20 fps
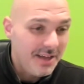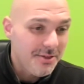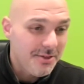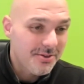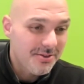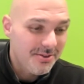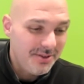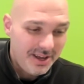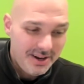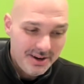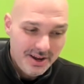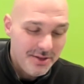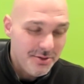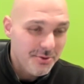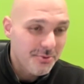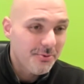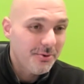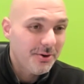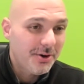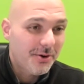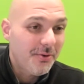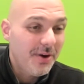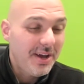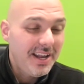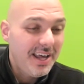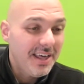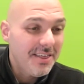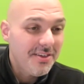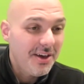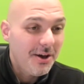just wrote a
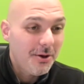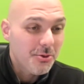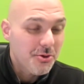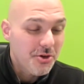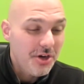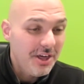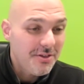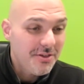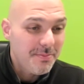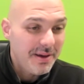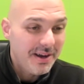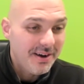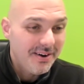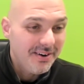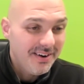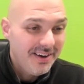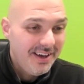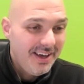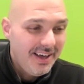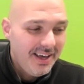great essay on Shakespeare.